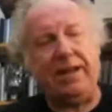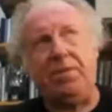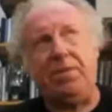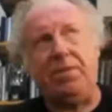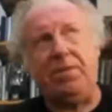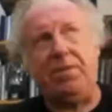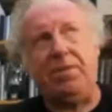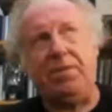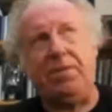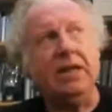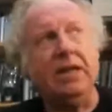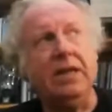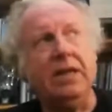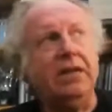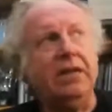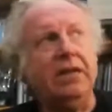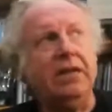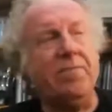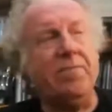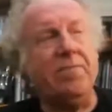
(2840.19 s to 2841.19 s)
But
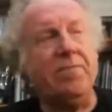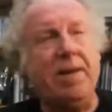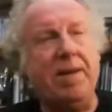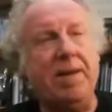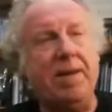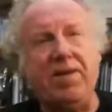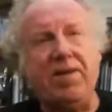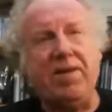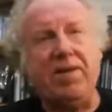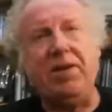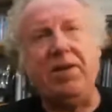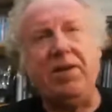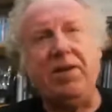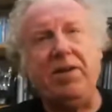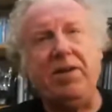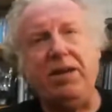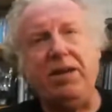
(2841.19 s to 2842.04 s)
there may be very real